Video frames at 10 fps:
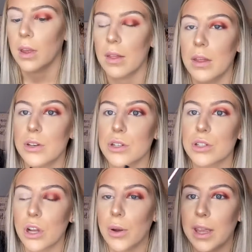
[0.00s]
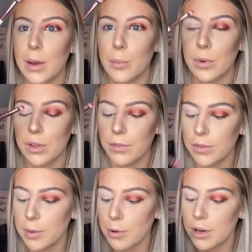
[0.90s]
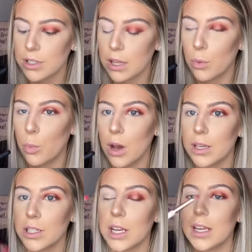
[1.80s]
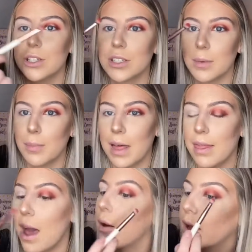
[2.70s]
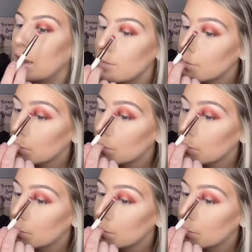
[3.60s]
Then just going in with the fluffy brush and the wine shade just to blend that out again.